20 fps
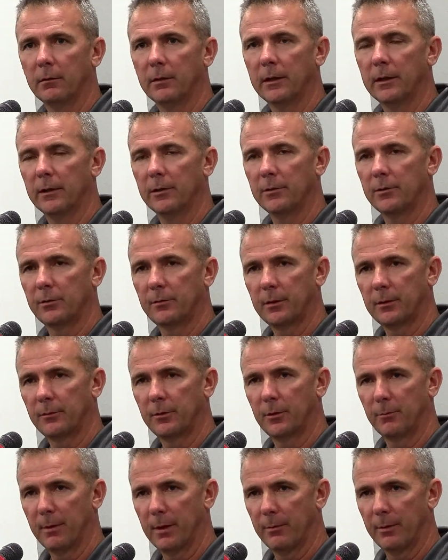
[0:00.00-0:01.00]
And as
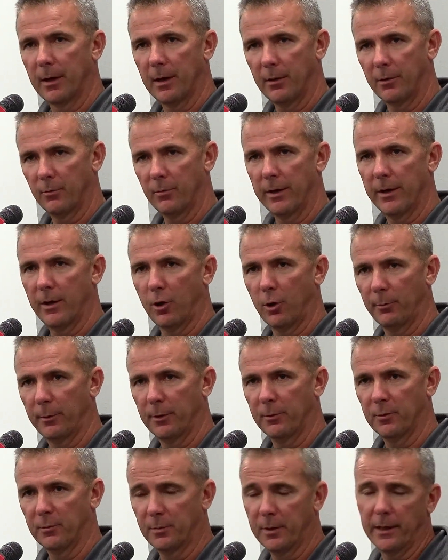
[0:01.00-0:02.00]
if you remember how the way
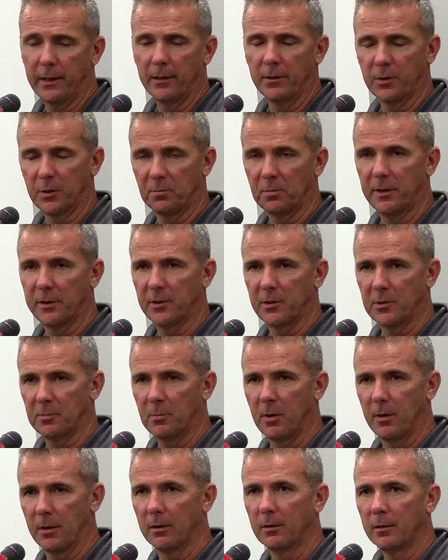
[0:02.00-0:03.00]
Army was playing, let's play the
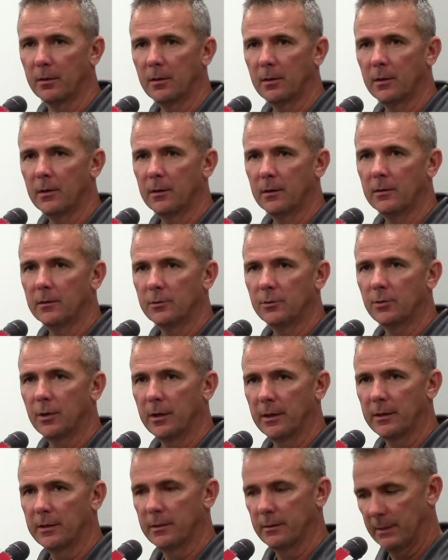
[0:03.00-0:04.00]
smart.
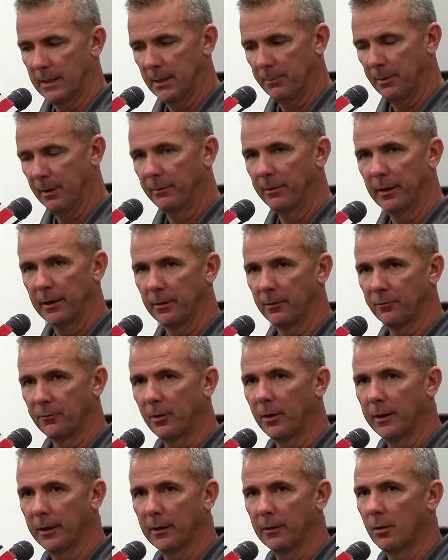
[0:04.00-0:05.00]
Try to keep everything in
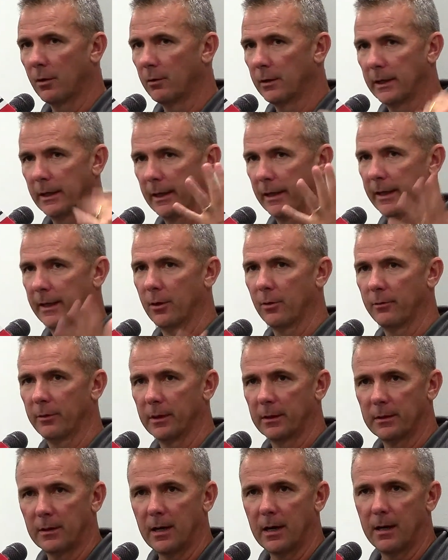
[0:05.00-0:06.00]
front of you. Don't let anything over
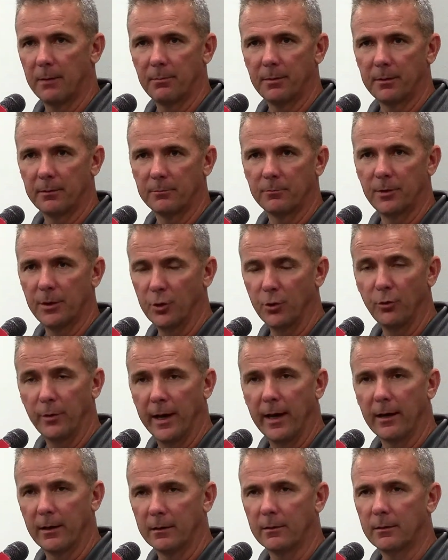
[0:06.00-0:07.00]
the top. And we knew
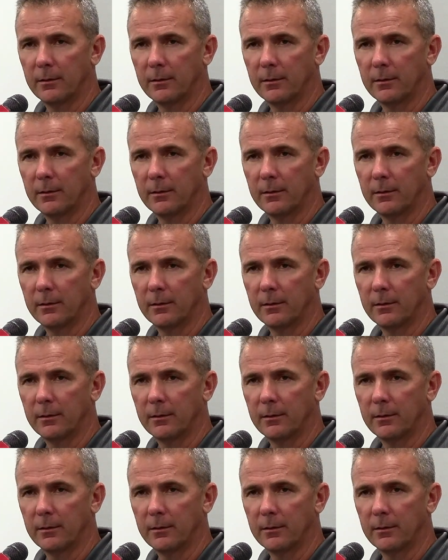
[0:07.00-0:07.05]
that.